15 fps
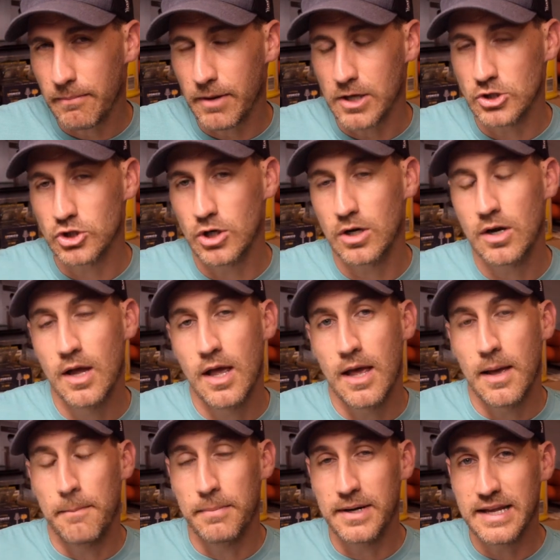I'm not sure.
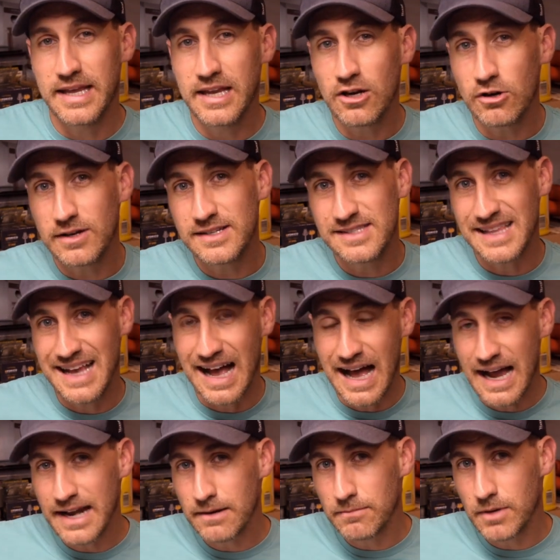But here is the
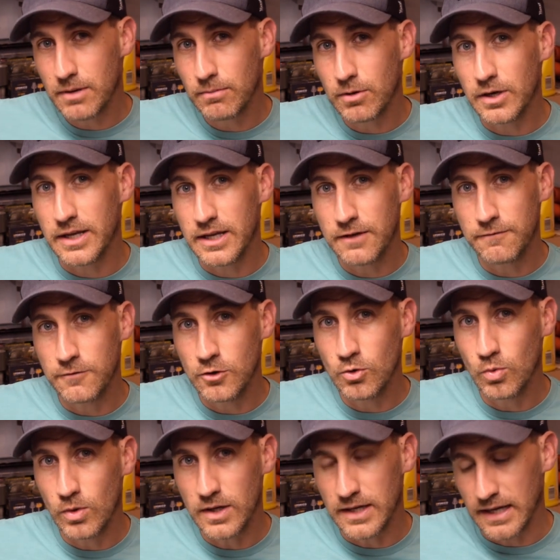item number if you
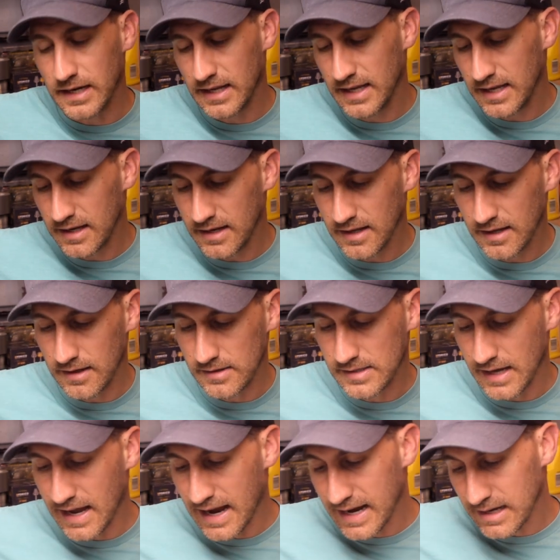want it. It
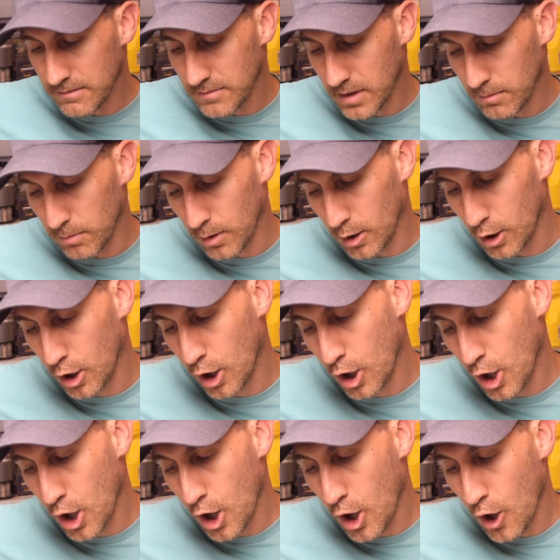is item number
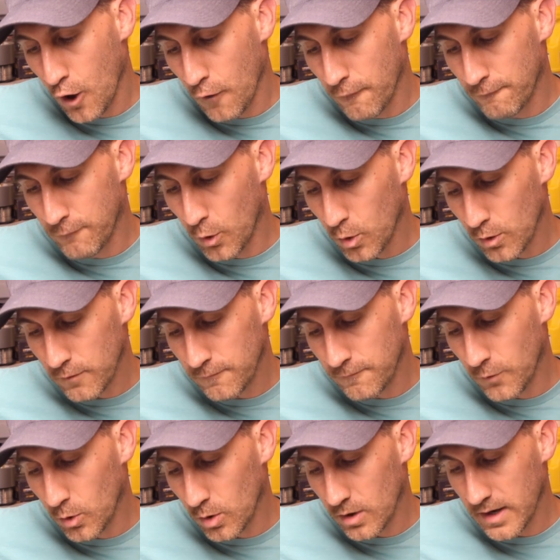
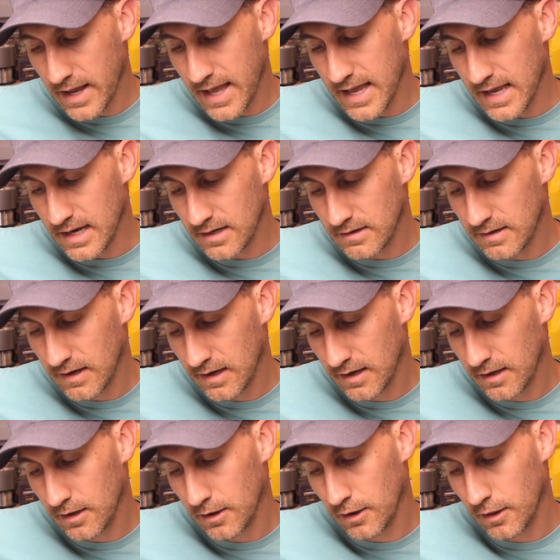
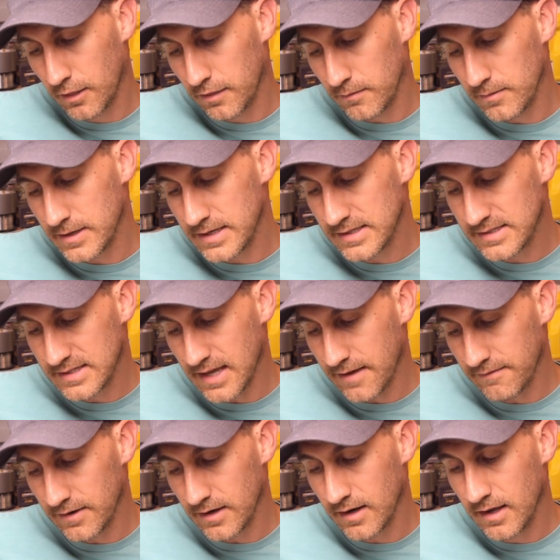
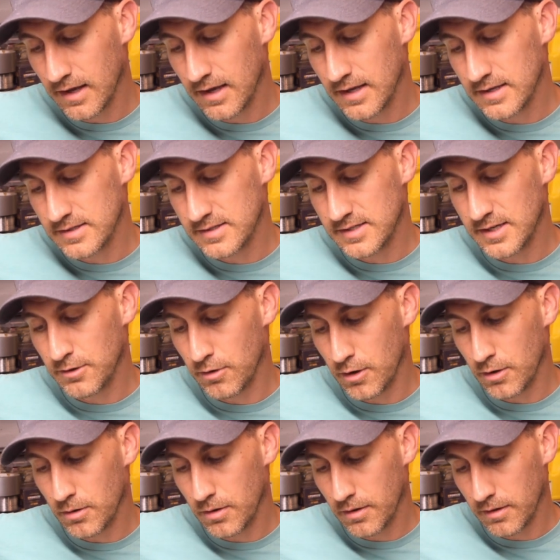
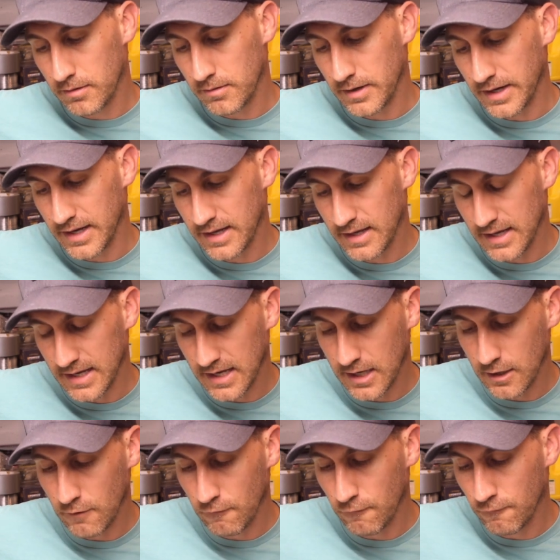4483703.
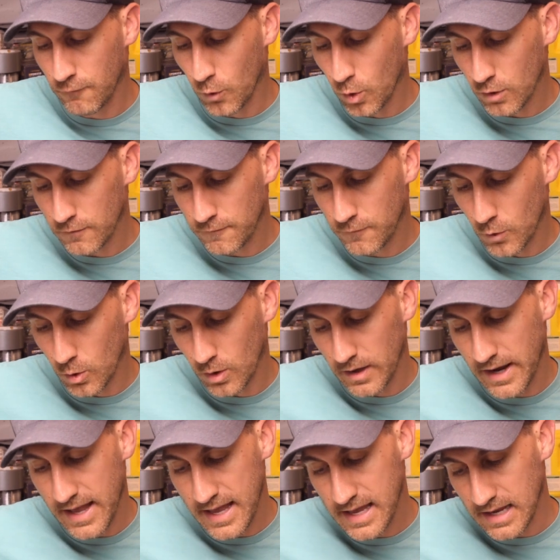Again,
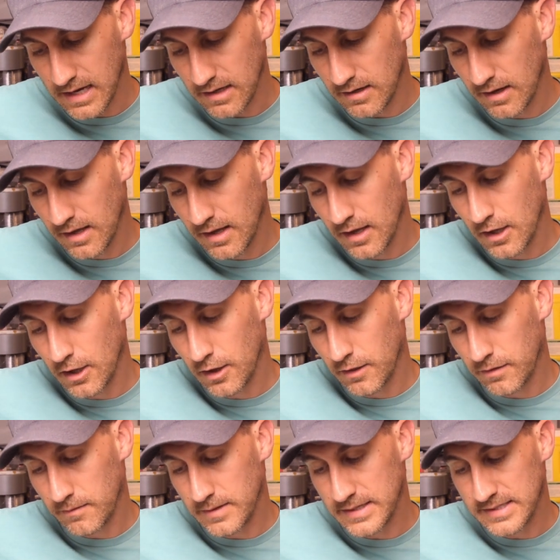
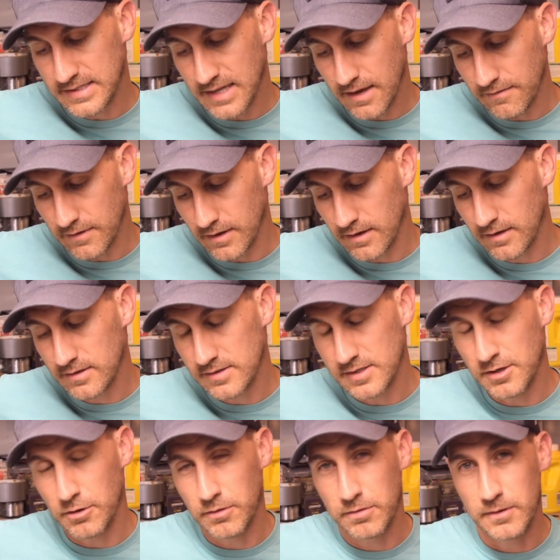
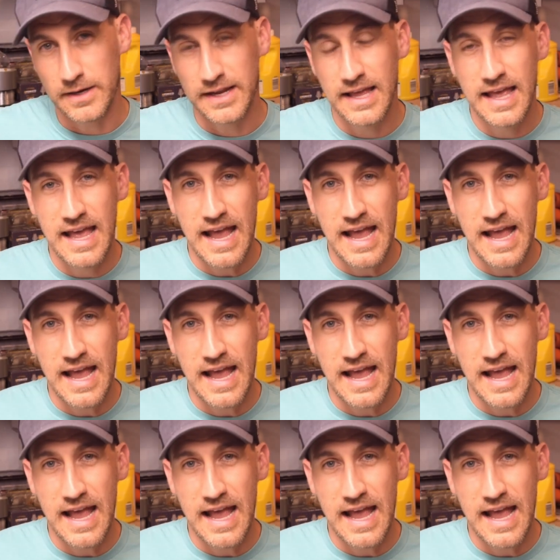4483703.